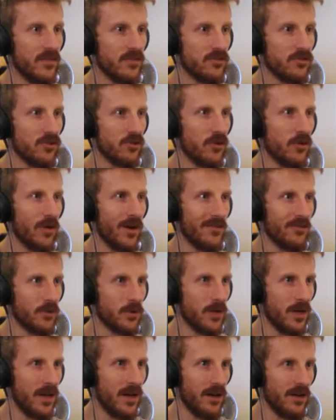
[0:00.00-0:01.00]
Screw
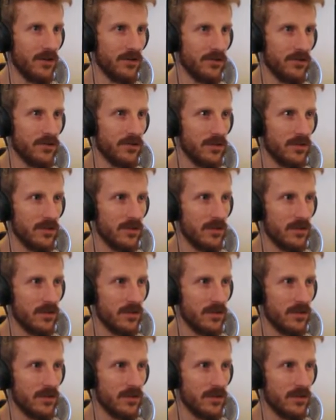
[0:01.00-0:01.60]
everyone else.